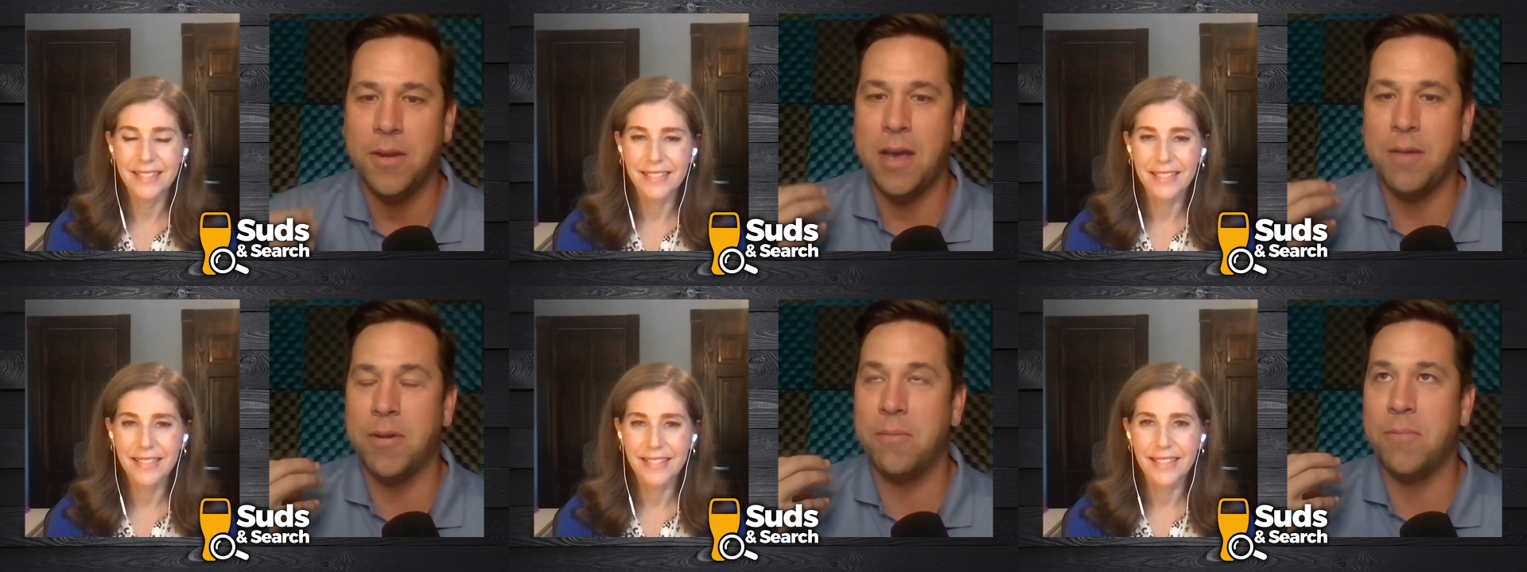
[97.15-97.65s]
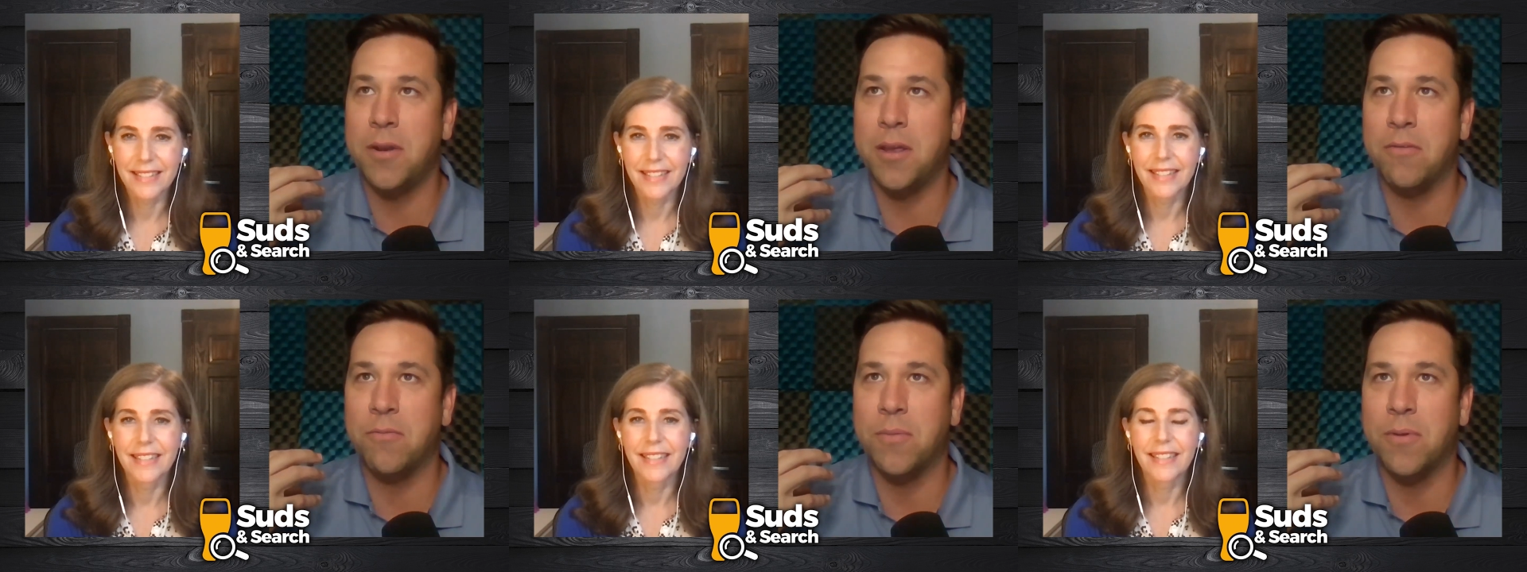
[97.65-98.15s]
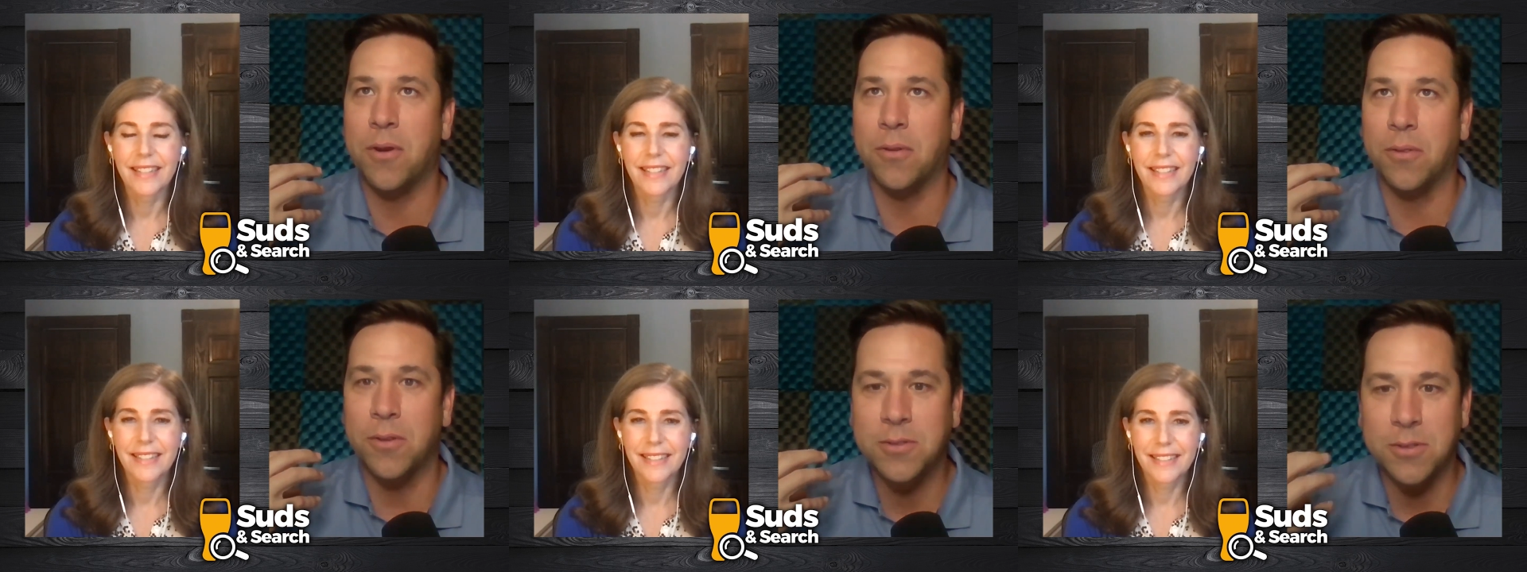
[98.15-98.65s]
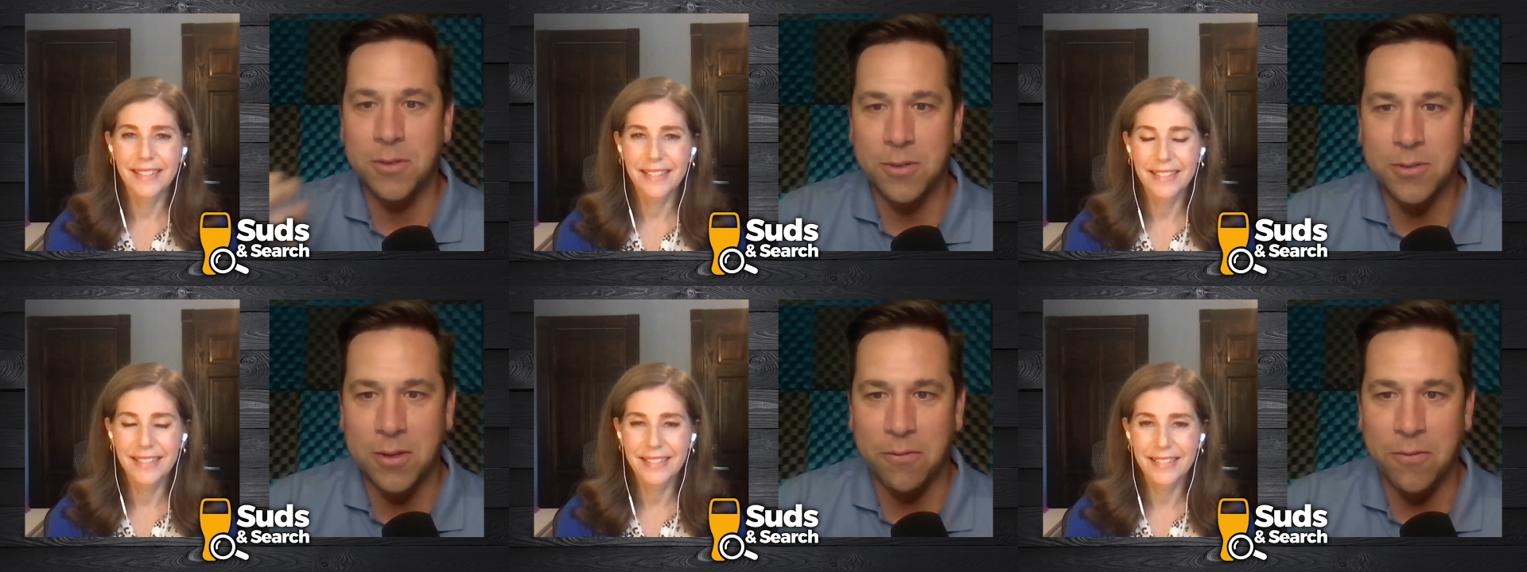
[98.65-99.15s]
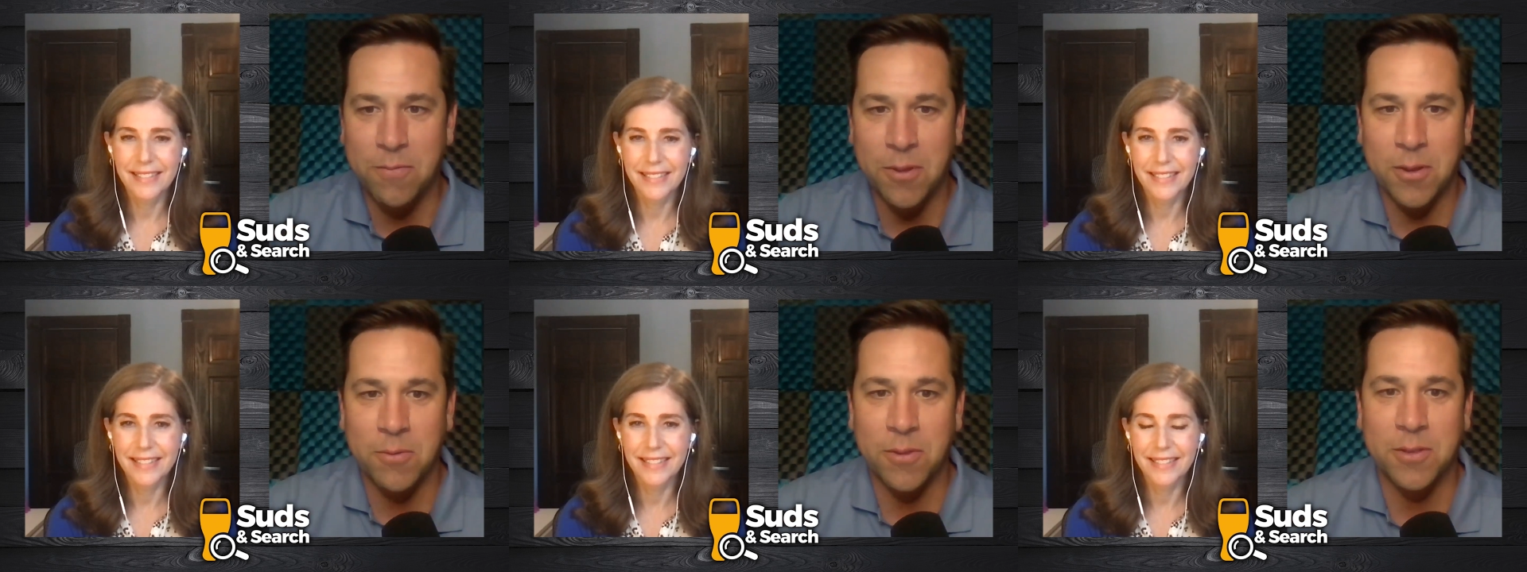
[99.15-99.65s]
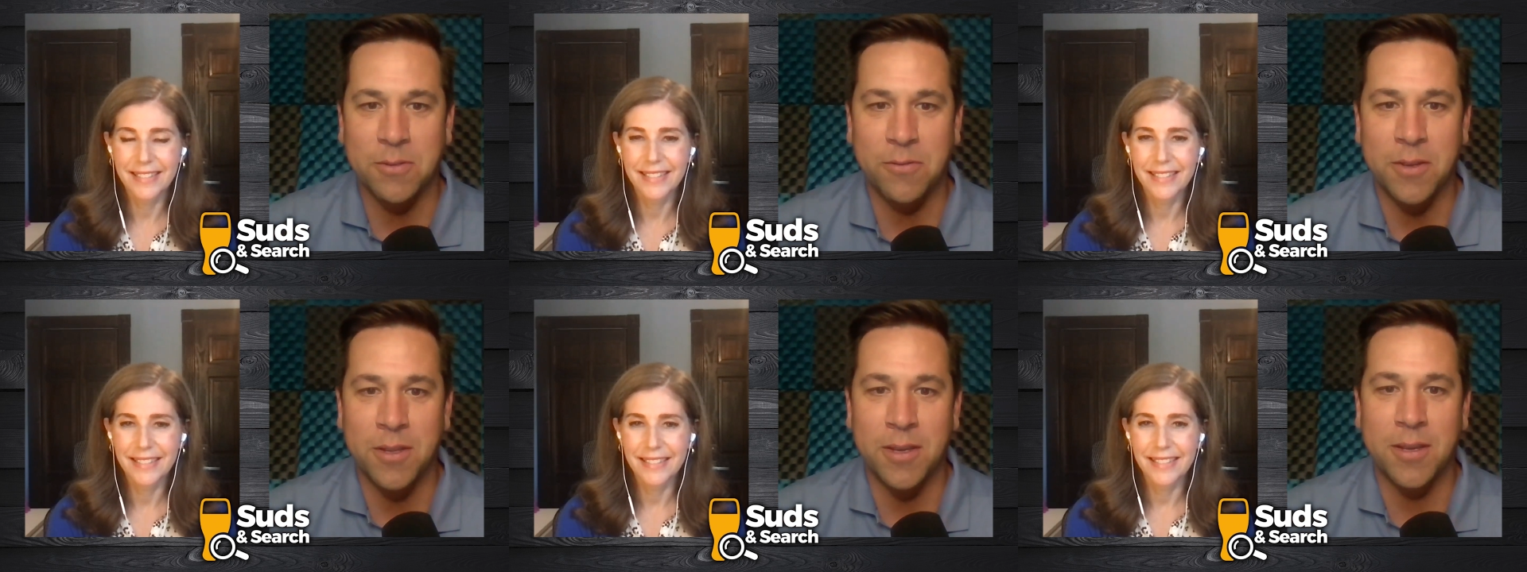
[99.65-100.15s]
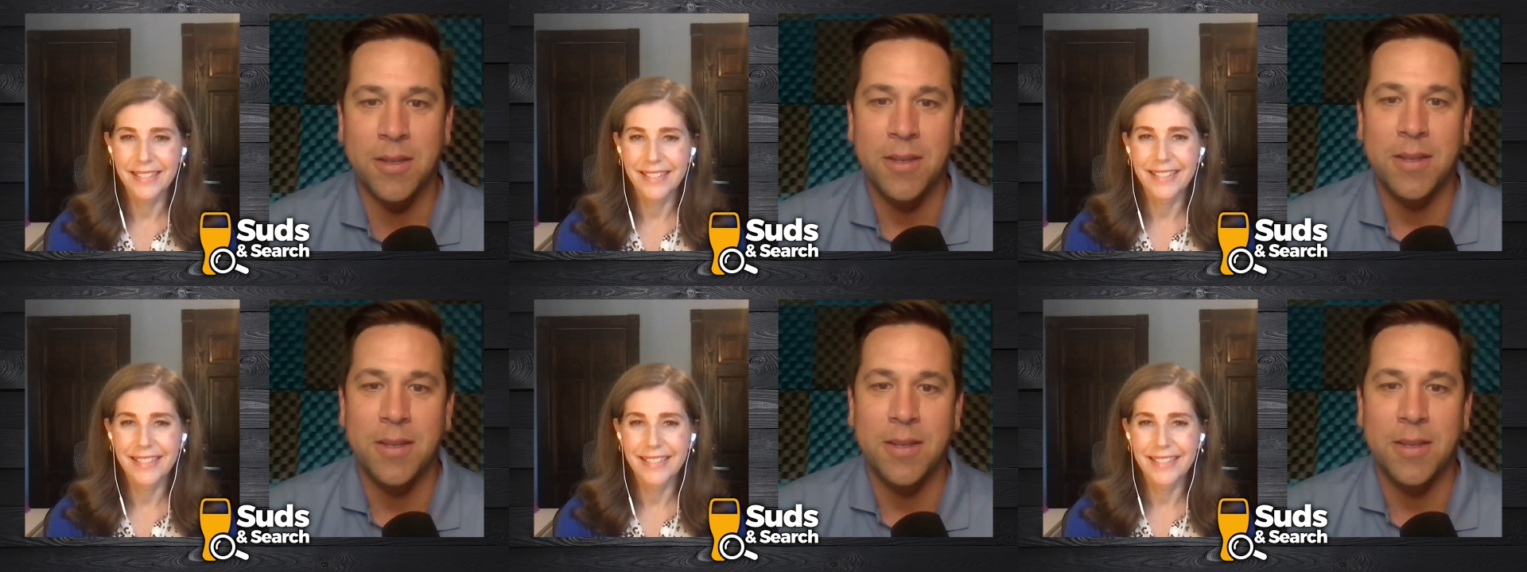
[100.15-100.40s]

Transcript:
Speaker 1: I bet many of our listeners are familiar with this feeling.